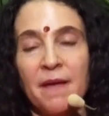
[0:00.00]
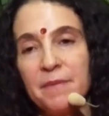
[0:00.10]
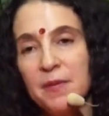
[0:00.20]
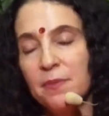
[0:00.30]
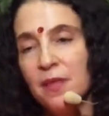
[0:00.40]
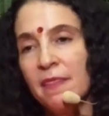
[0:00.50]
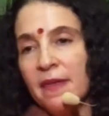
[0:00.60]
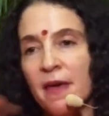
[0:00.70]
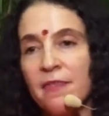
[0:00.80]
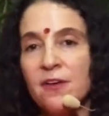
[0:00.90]
People
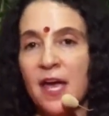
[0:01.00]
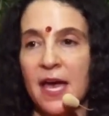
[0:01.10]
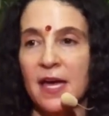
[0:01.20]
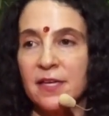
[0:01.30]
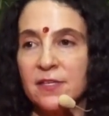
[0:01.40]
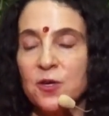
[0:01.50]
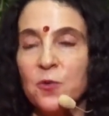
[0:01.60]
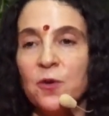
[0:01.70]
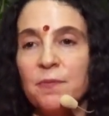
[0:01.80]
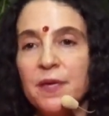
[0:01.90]
on the other hand
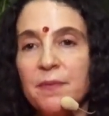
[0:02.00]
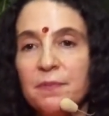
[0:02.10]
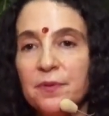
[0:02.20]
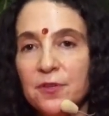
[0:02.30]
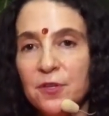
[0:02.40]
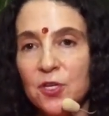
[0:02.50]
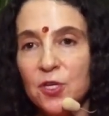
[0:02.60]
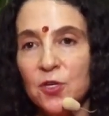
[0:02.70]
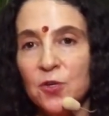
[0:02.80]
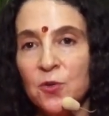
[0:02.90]
were people
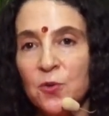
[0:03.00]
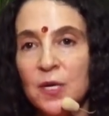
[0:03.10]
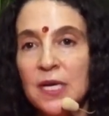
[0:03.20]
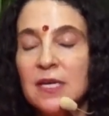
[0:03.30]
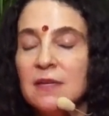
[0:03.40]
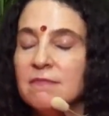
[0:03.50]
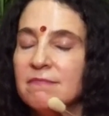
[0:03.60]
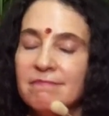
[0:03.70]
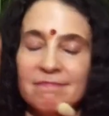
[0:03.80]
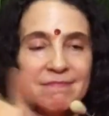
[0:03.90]
who
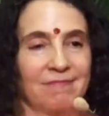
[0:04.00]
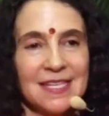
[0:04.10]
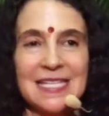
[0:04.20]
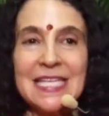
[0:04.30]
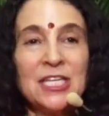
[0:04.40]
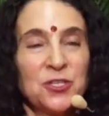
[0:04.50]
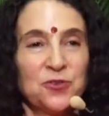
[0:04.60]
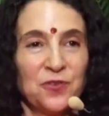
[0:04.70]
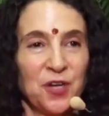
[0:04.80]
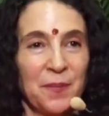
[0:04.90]
didn't
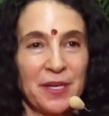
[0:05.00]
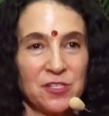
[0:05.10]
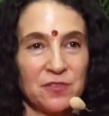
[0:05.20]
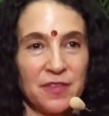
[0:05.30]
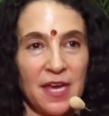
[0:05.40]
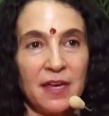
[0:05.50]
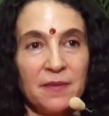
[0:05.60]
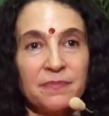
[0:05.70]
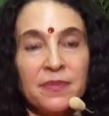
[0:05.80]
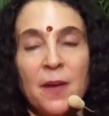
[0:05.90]
do very much of that,
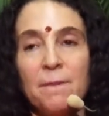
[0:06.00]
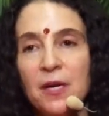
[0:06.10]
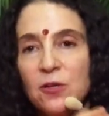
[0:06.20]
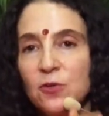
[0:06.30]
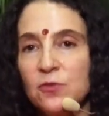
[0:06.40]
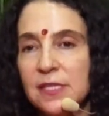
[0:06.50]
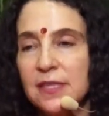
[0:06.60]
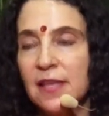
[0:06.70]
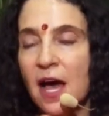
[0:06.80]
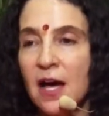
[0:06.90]
but whose
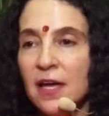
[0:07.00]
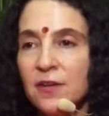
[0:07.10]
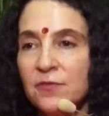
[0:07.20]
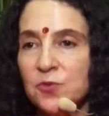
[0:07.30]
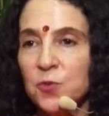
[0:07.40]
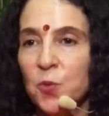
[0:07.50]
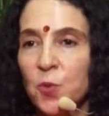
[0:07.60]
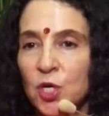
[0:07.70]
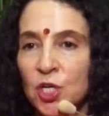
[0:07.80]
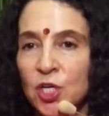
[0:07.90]
lives
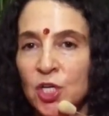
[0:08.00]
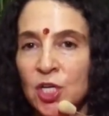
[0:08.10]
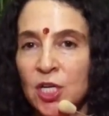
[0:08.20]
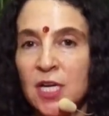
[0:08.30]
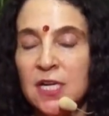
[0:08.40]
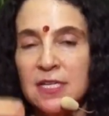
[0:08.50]
were